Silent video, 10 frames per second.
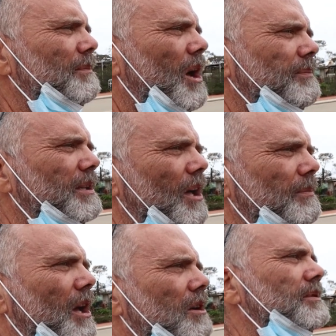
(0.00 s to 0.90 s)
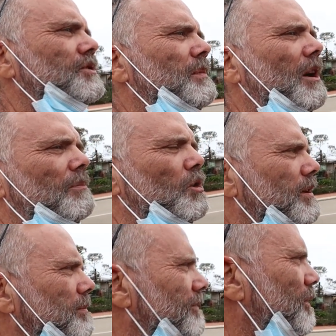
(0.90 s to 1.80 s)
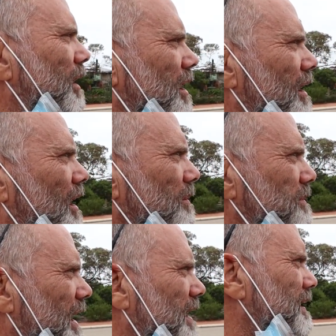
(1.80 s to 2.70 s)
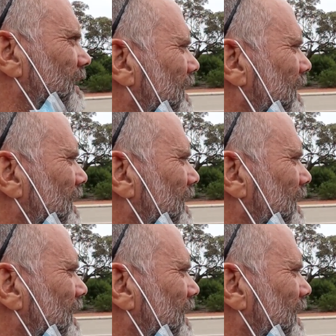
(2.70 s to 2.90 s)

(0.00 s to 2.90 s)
I'm hoping they'll be open tomorrow morning before I go to Hopetown.